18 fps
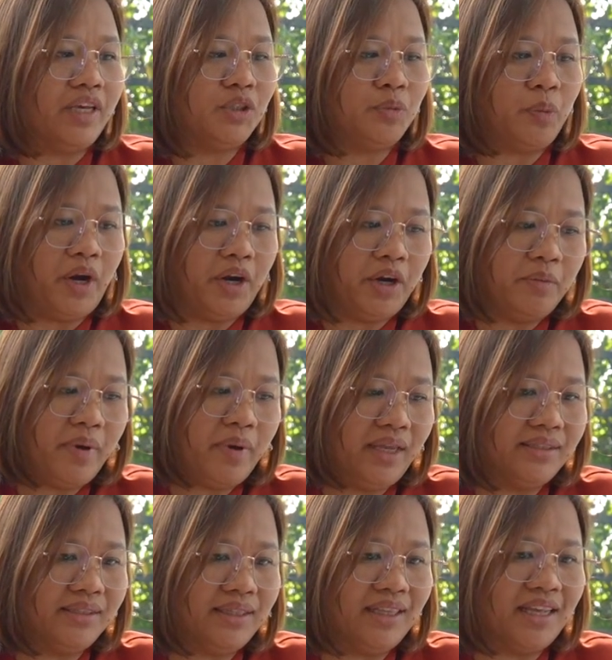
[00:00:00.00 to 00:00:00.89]

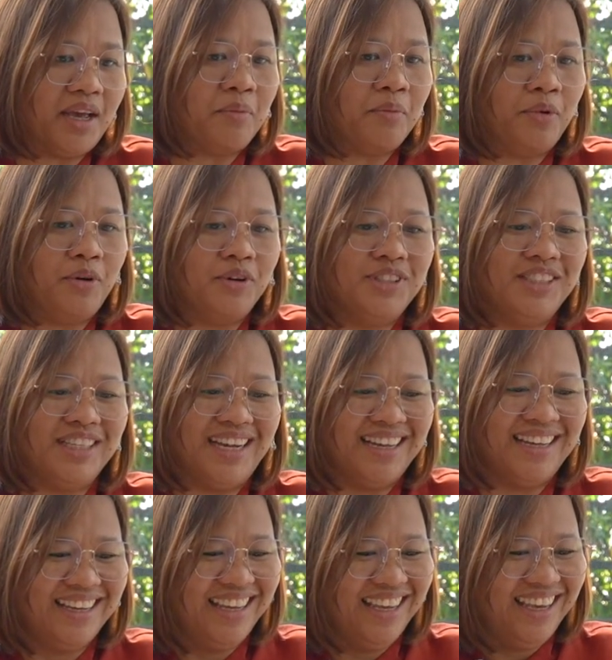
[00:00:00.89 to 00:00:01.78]
experiments in
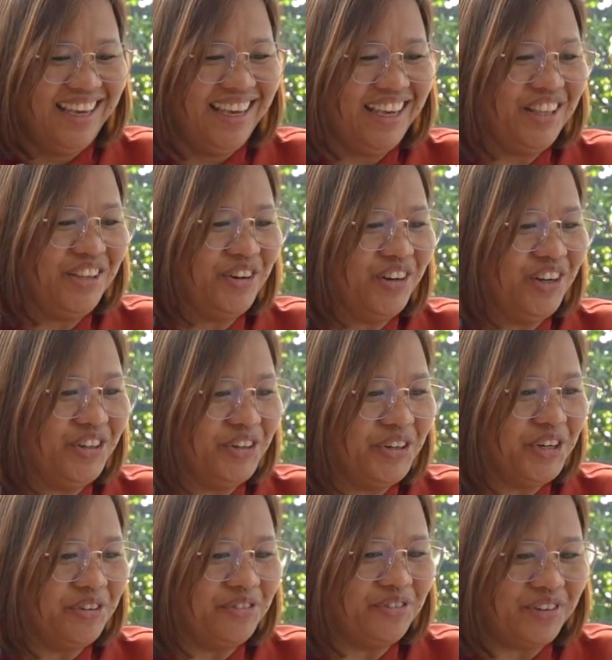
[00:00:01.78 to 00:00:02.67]
Cambodia in your
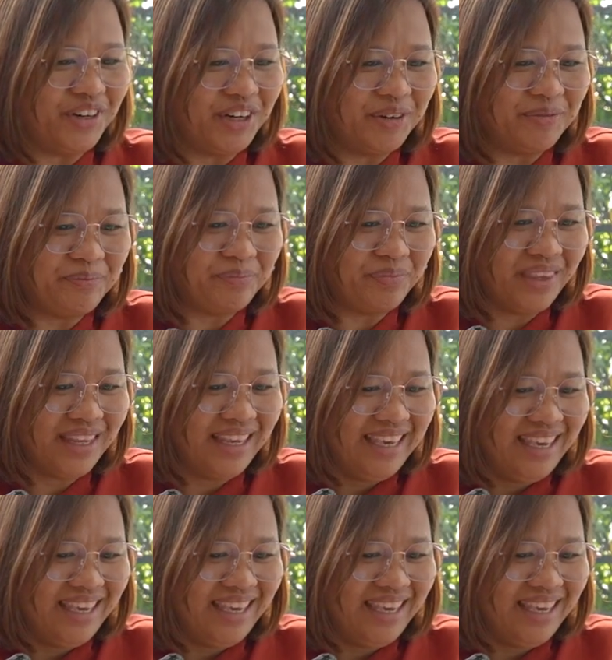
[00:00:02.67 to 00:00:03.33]
learning farm.